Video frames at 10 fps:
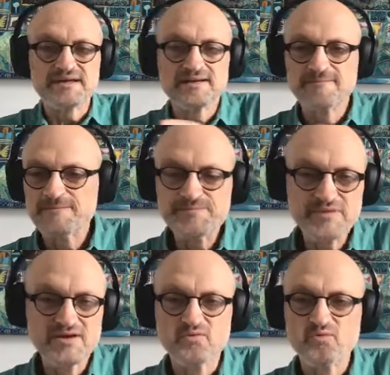And but
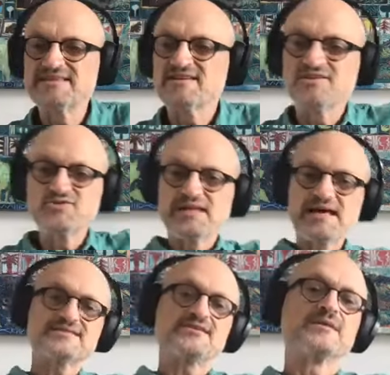what did I
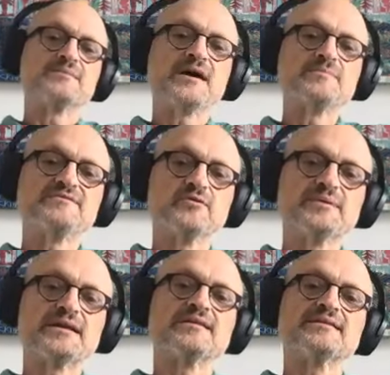do last time that made me
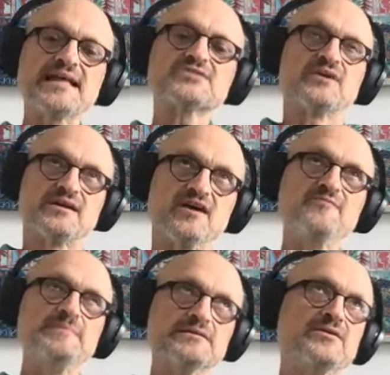feel better? That's
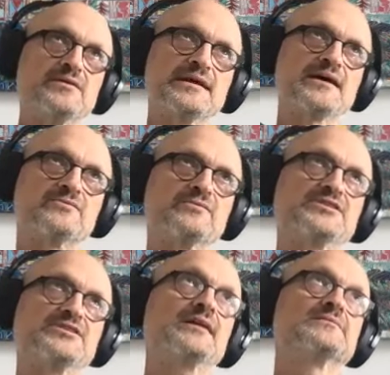right. I've been learning how
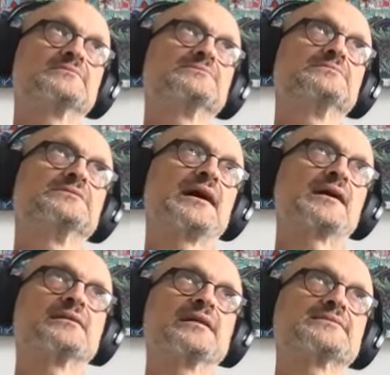to reach out,
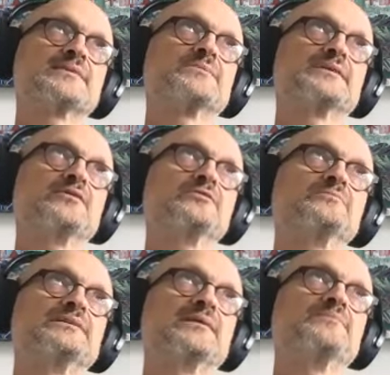how to let somebody
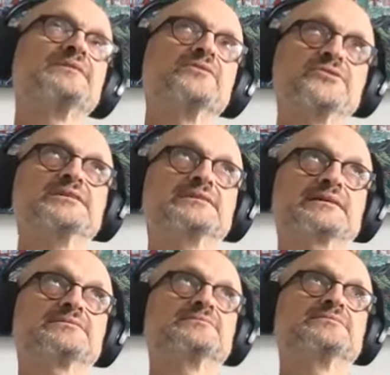hold me. I've been
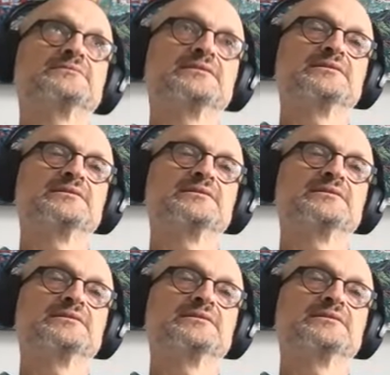learning that,